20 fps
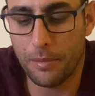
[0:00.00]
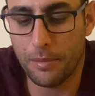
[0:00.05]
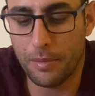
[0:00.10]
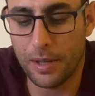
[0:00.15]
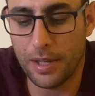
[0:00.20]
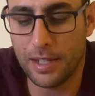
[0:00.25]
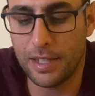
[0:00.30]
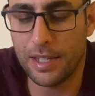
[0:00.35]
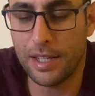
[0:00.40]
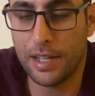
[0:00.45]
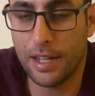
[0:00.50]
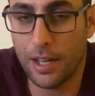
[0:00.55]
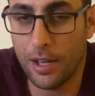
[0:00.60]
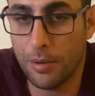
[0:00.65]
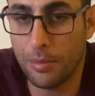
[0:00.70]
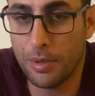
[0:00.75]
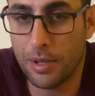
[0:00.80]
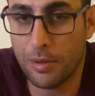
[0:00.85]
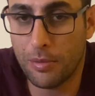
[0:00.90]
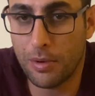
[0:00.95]
It did
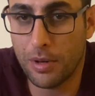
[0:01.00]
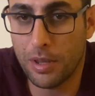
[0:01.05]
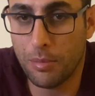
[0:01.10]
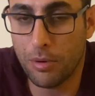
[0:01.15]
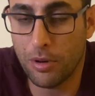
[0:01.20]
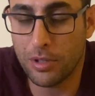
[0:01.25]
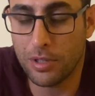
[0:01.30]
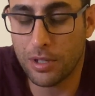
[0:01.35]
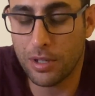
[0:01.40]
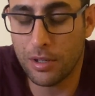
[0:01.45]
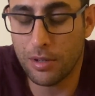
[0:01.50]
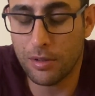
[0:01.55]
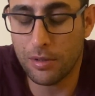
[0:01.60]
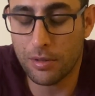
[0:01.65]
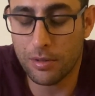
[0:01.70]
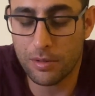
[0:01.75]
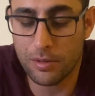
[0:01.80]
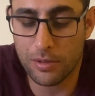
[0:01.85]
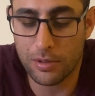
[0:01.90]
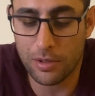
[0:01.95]
help get rid of the poison oak,
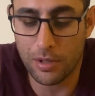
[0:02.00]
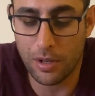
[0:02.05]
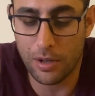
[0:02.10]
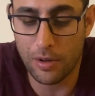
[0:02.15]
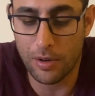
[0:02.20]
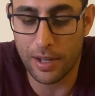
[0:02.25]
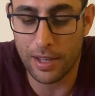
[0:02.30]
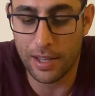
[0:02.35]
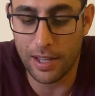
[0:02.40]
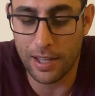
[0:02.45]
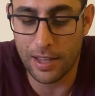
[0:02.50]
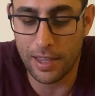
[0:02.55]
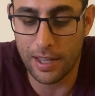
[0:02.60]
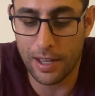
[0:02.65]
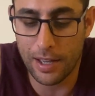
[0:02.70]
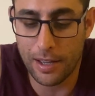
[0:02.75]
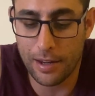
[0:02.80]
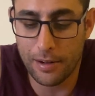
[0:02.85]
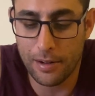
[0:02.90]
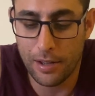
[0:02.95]
so I like
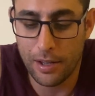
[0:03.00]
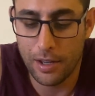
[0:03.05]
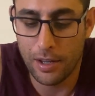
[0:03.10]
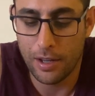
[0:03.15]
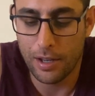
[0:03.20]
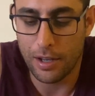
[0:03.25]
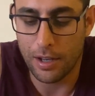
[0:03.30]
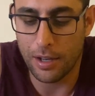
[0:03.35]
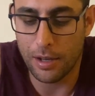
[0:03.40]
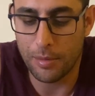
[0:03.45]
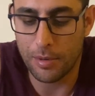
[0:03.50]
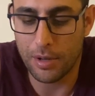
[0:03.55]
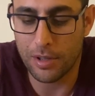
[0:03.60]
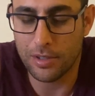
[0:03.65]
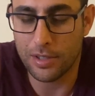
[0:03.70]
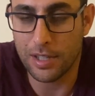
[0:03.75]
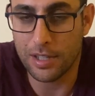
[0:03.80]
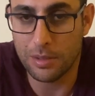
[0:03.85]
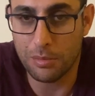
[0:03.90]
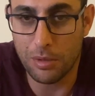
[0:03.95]
that. It
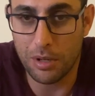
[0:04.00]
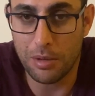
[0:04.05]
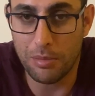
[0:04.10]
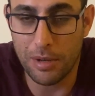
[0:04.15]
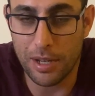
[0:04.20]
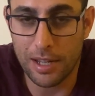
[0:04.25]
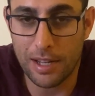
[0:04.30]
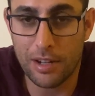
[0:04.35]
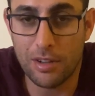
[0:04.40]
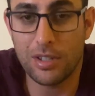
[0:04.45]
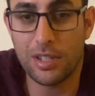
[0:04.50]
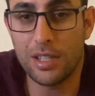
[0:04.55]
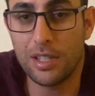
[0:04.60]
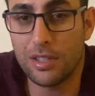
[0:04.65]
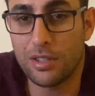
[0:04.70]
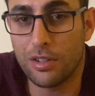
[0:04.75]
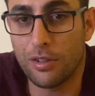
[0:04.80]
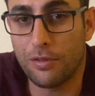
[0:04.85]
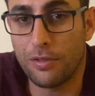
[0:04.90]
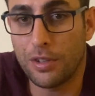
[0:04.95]
also has a money back guarantee,
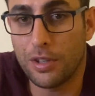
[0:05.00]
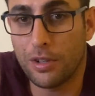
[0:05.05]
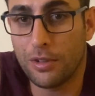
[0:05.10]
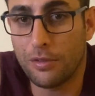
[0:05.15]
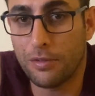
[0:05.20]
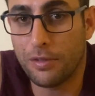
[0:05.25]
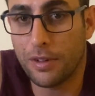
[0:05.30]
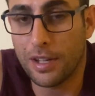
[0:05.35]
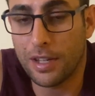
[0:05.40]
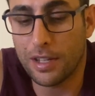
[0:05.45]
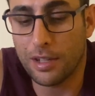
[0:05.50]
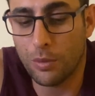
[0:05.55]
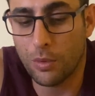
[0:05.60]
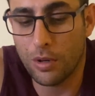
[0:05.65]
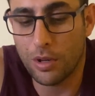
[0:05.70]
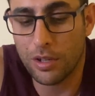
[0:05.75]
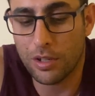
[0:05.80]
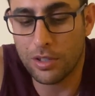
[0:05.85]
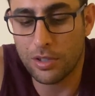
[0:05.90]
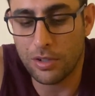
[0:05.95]
so if you don't find it
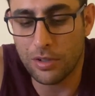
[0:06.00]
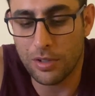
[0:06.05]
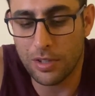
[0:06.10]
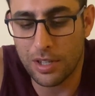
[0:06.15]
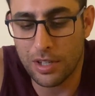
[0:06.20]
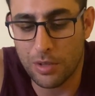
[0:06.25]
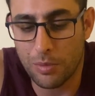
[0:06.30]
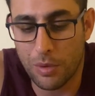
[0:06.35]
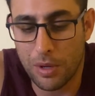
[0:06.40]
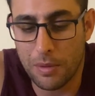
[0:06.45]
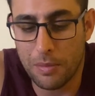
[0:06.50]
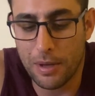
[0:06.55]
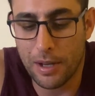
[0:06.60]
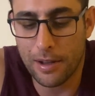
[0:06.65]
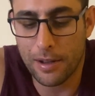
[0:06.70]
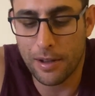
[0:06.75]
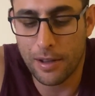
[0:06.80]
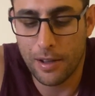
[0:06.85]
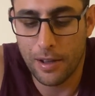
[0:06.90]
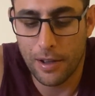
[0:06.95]
works, you can get your money
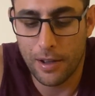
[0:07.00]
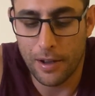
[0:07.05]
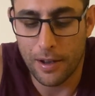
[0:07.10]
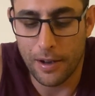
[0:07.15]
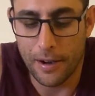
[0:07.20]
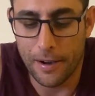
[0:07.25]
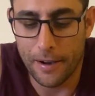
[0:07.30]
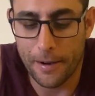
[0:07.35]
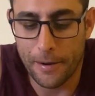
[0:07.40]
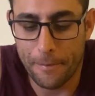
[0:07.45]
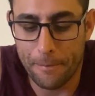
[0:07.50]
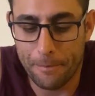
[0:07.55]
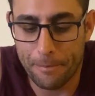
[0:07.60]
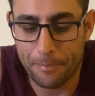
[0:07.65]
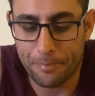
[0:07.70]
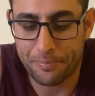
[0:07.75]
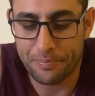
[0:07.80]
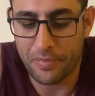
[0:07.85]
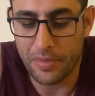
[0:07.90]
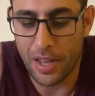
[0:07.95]
back.
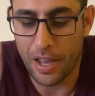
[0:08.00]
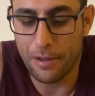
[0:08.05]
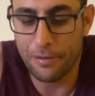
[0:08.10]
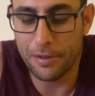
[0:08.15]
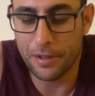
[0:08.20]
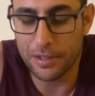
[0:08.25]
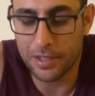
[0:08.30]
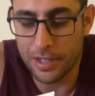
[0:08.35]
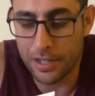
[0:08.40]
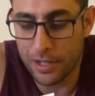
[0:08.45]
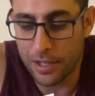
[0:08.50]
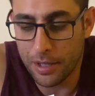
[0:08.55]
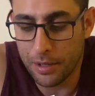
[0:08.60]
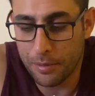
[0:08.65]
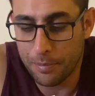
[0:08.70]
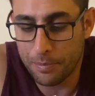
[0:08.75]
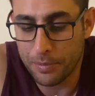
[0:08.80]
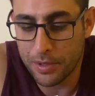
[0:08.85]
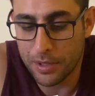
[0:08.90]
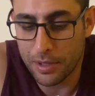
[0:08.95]
I felt it
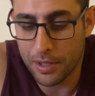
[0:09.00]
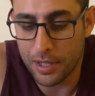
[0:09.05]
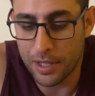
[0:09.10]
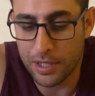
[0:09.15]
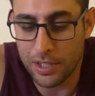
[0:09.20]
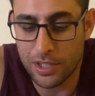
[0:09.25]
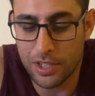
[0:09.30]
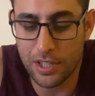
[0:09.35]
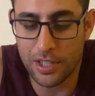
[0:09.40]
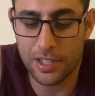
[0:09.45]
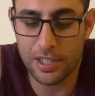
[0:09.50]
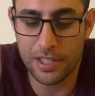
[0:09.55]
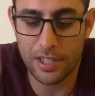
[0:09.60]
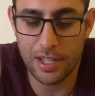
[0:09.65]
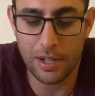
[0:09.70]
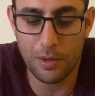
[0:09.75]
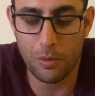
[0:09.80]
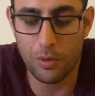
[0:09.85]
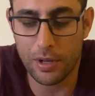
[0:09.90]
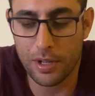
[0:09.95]
helped. It just didn't work